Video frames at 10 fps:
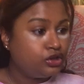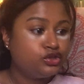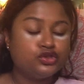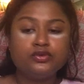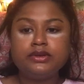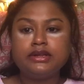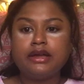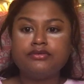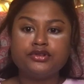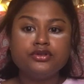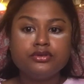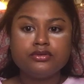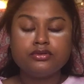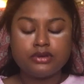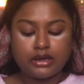2 in the
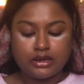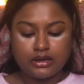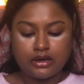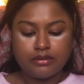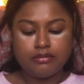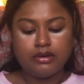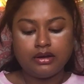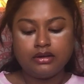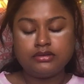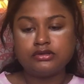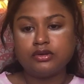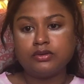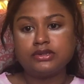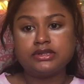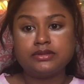afternoon and I'm not going to
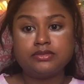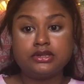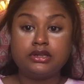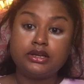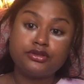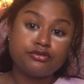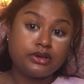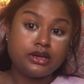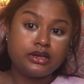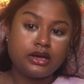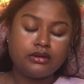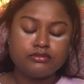sleep till like 3 a.m.